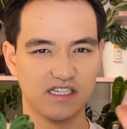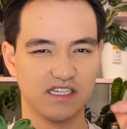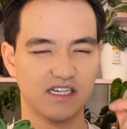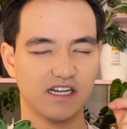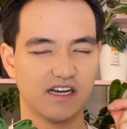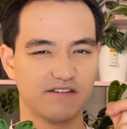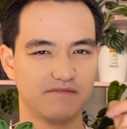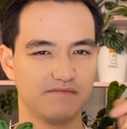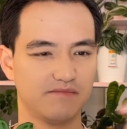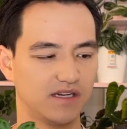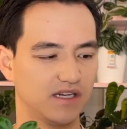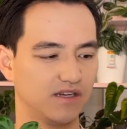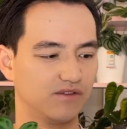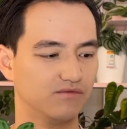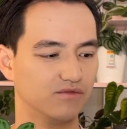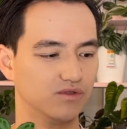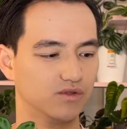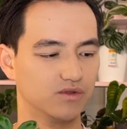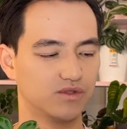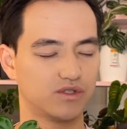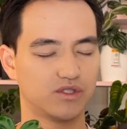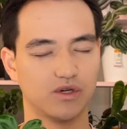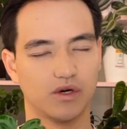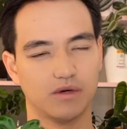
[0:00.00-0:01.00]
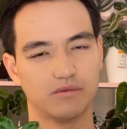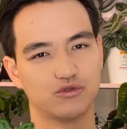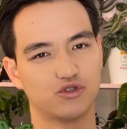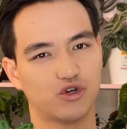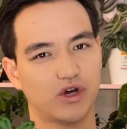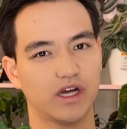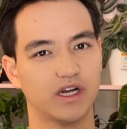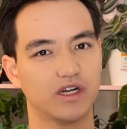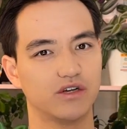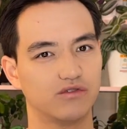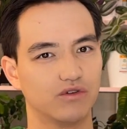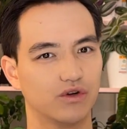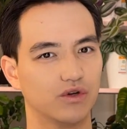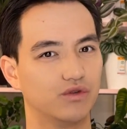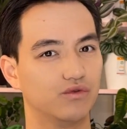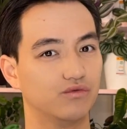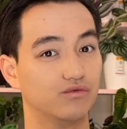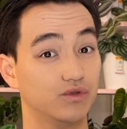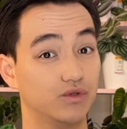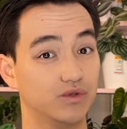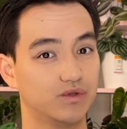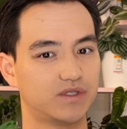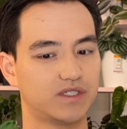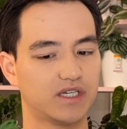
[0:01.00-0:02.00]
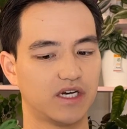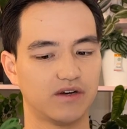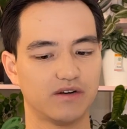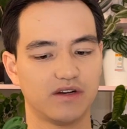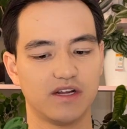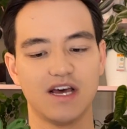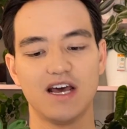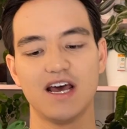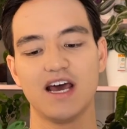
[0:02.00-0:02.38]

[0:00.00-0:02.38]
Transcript: have many roots, so I'm trying to grow the roots out,